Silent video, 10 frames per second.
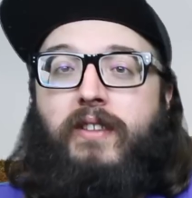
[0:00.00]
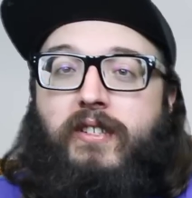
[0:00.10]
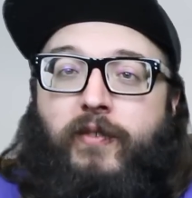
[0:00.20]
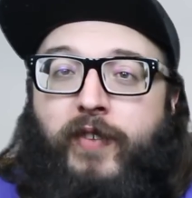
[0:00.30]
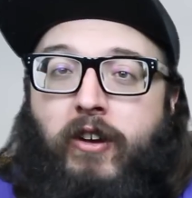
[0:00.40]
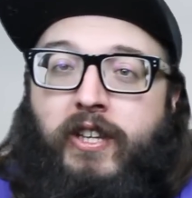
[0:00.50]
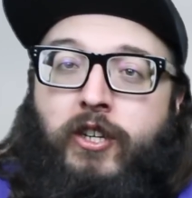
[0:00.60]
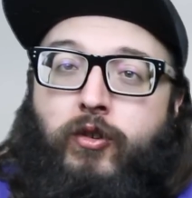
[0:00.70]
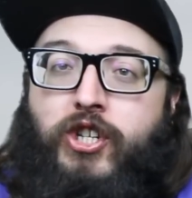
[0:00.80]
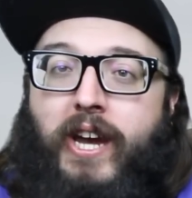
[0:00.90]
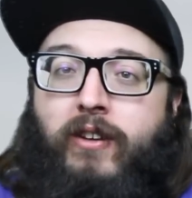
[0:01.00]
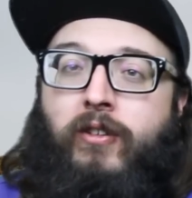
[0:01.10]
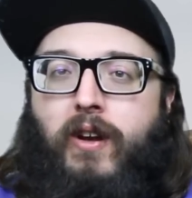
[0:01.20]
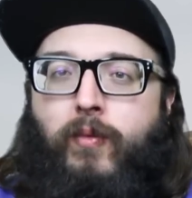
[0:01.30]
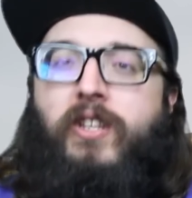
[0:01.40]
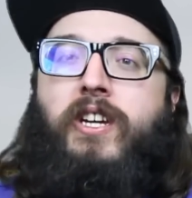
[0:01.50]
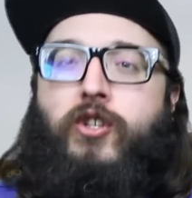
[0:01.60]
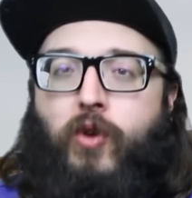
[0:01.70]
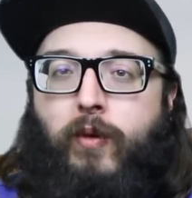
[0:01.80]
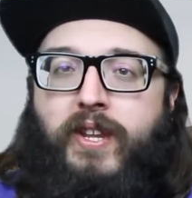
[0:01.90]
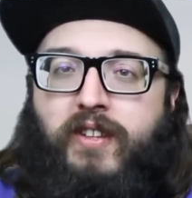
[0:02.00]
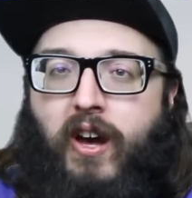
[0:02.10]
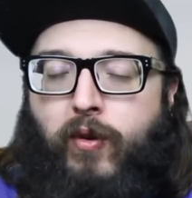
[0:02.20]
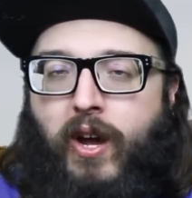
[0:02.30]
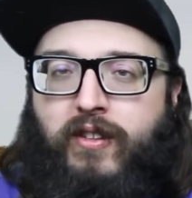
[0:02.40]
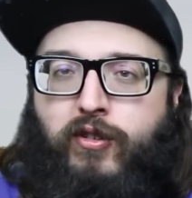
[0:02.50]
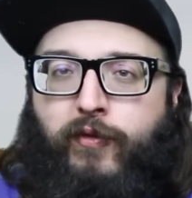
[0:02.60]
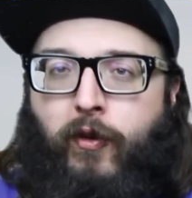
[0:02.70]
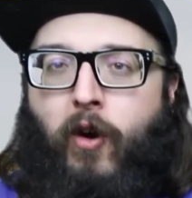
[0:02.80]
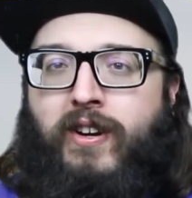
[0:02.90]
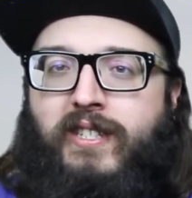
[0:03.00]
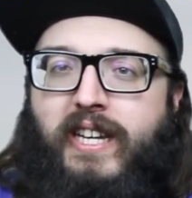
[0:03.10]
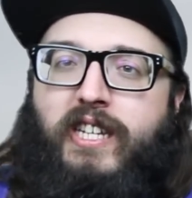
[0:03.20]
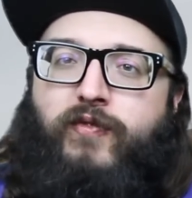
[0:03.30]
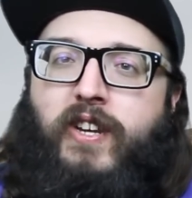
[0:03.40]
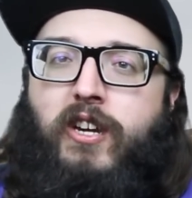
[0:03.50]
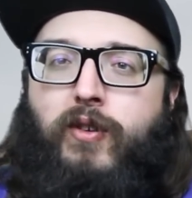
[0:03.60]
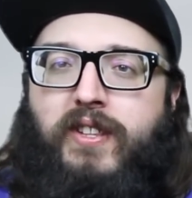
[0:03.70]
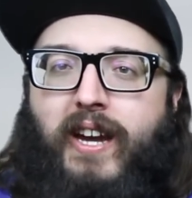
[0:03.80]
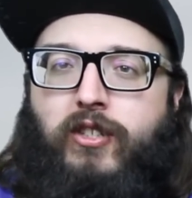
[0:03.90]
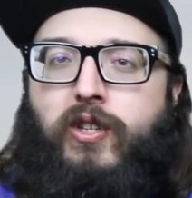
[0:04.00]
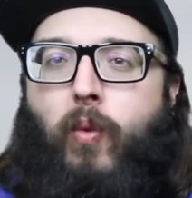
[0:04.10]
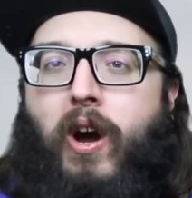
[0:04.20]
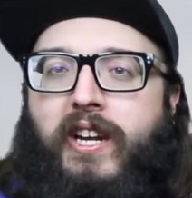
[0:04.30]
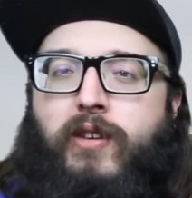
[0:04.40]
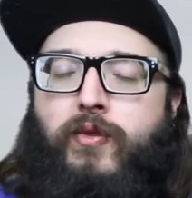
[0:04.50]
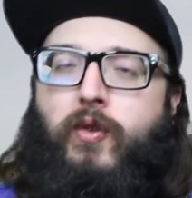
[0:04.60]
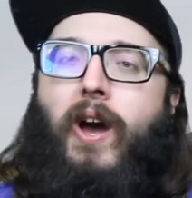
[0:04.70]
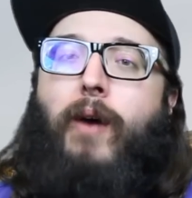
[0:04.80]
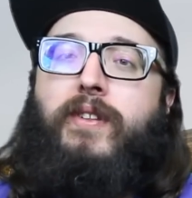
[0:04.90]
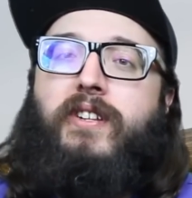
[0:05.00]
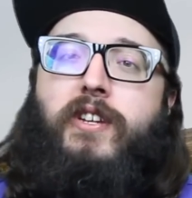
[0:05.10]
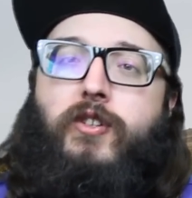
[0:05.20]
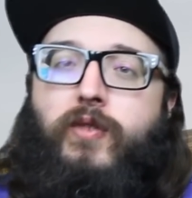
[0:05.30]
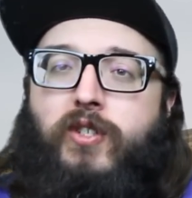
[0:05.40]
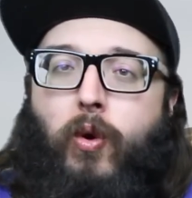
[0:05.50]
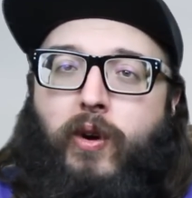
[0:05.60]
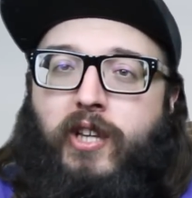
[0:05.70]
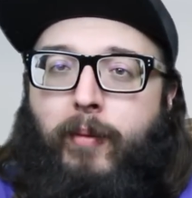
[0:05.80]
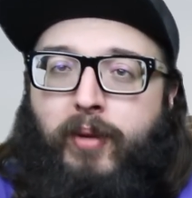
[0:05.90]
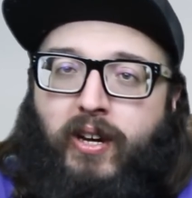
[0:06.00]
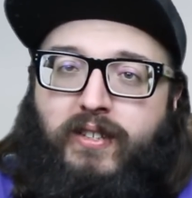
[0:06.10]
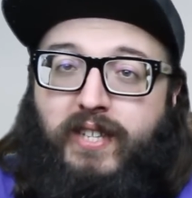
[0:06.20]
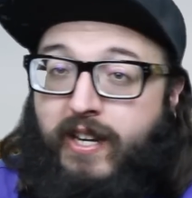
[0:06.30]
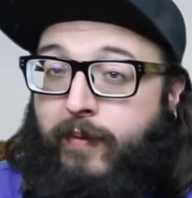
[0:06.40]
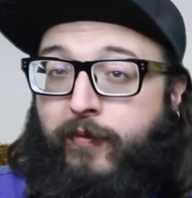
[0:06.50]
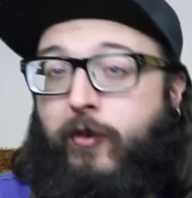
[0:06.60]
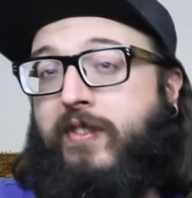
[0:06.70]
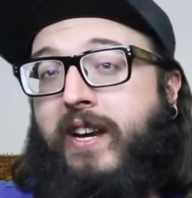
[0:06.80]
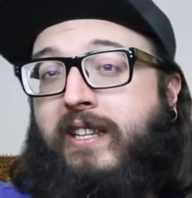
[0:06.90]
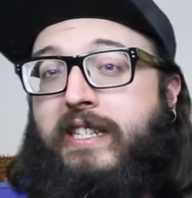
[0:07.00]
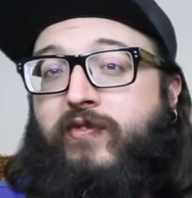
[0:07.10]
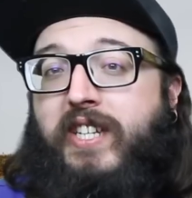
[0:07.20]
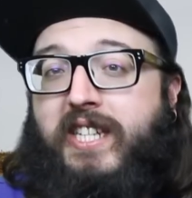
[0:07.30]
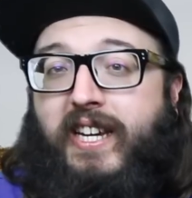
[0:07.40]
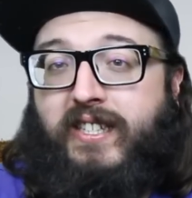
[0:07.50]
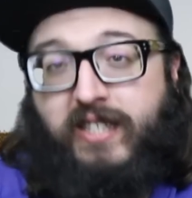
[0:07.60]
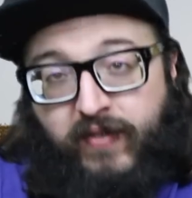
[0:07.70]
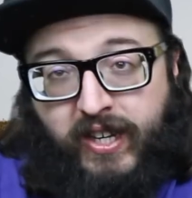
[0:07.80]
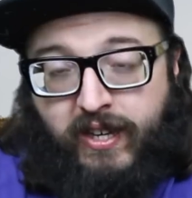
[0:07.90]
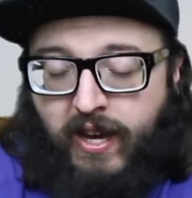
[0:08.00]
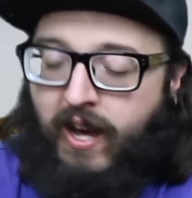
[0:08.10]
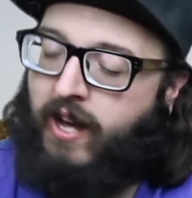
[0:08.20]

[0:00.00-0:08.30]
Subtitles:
This is a fairly new channel. I really enjoy what he's gone on so far. In his latest video, he's actually walking you through how he's going to do his coil on plug setup for his LSV Tech Civic.